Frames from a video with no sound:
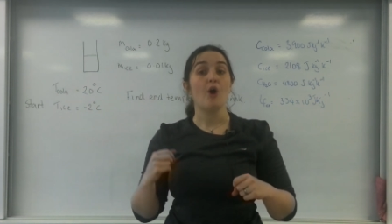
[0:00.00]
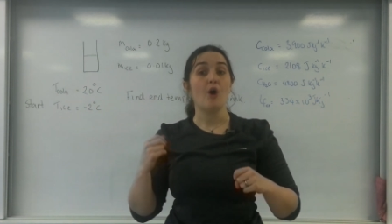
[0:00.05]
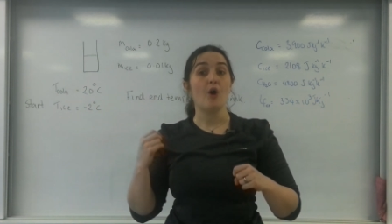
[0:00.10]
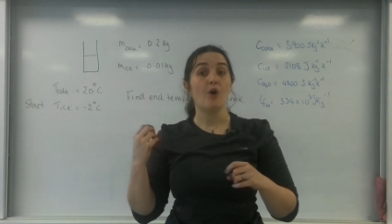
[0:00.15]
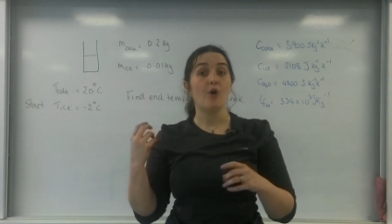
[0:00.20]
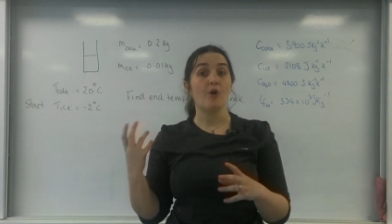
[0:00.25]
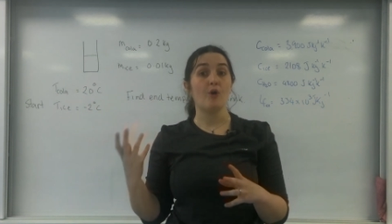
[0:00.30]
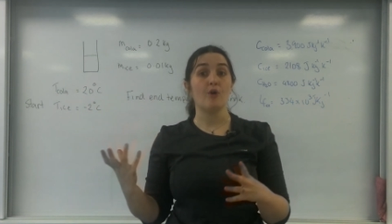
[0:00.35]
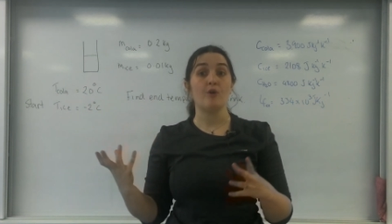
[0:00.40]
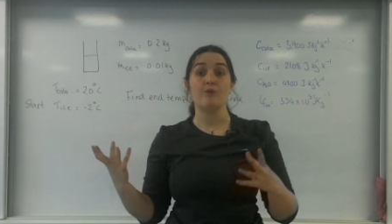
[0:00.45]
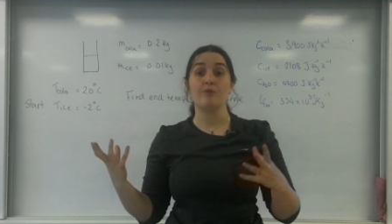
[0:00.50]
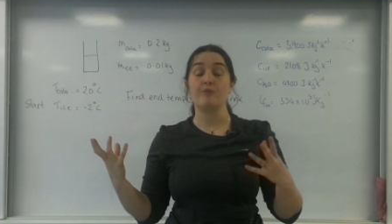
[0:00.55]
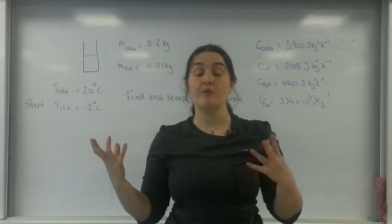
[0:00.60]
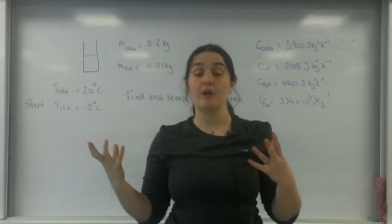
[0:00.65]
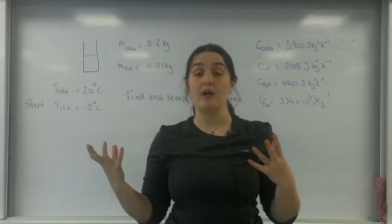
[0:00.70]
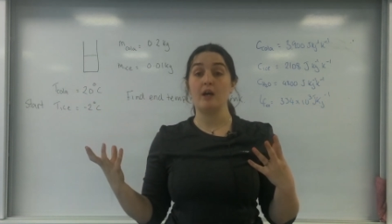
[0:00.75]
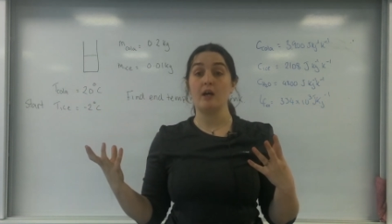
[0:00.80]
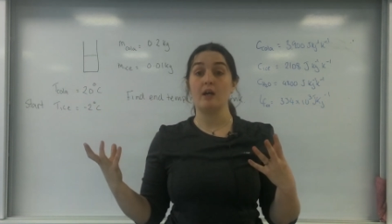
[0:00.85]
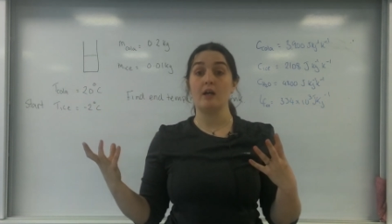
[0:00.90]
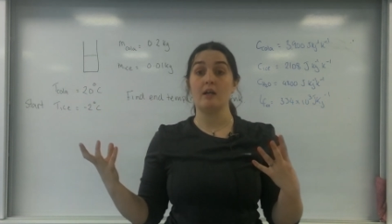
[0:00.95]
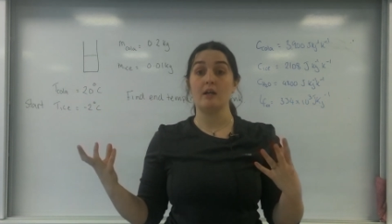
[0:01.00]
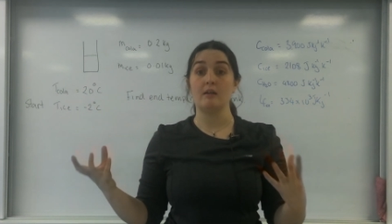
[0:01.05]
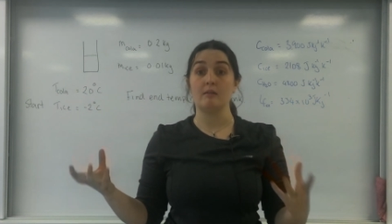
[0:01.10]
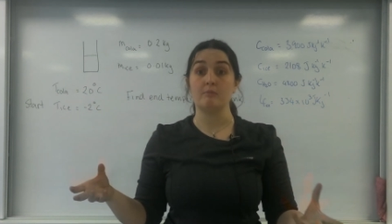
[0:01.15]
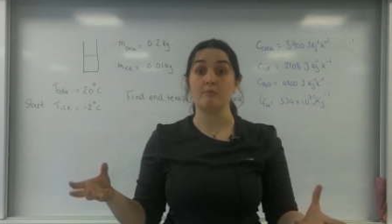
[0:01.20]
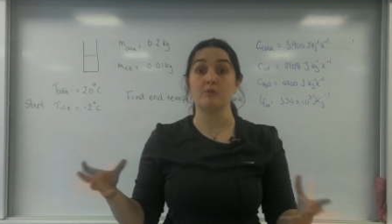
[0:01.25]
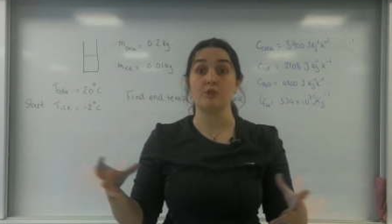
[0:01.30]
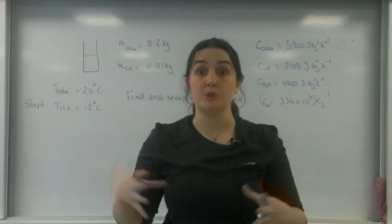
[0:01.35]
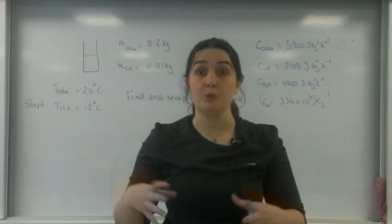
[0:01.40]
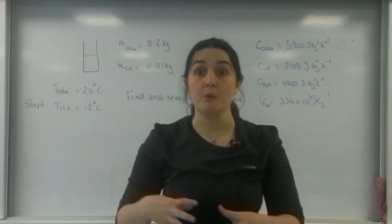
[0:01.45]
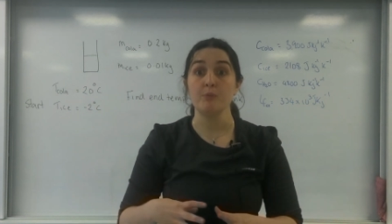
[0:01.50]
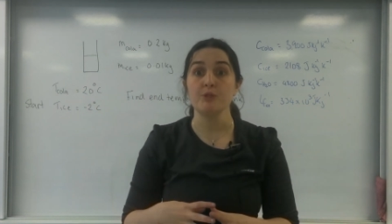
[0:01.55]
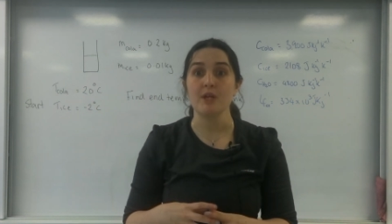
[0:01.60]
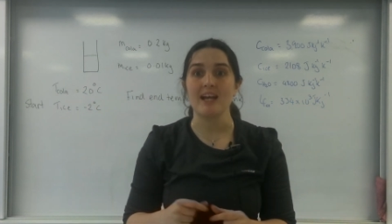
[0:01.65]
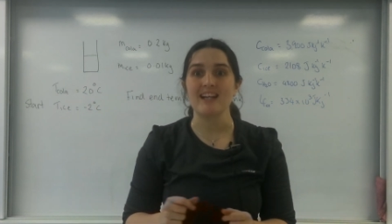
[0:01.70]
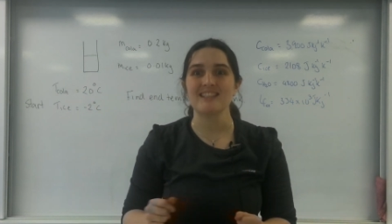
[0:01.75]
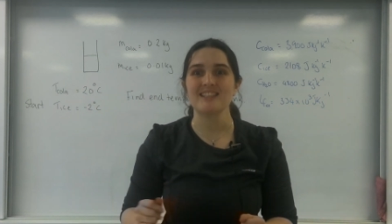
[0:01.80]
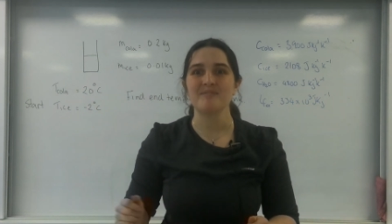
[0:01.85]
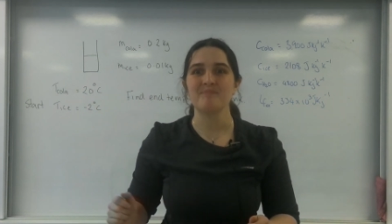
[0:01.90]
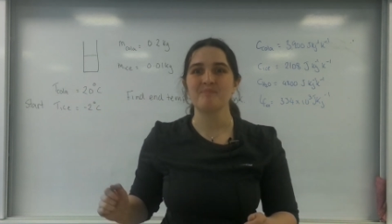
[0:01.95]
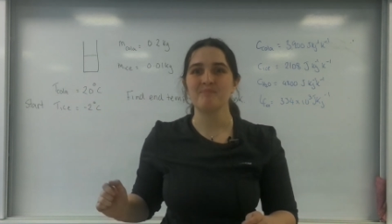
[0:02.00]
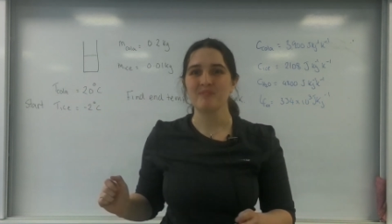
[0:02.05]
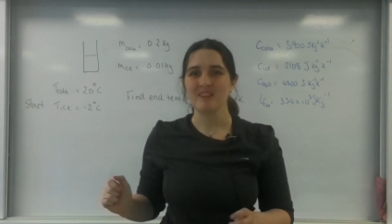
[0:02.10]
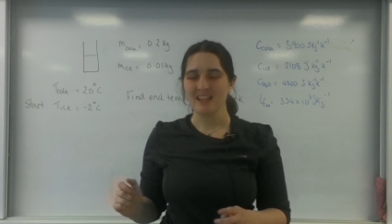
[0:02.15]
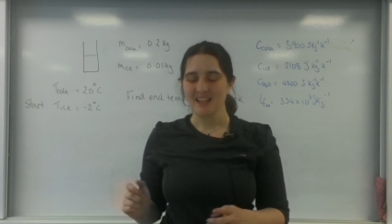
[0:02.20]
of uh, two objects.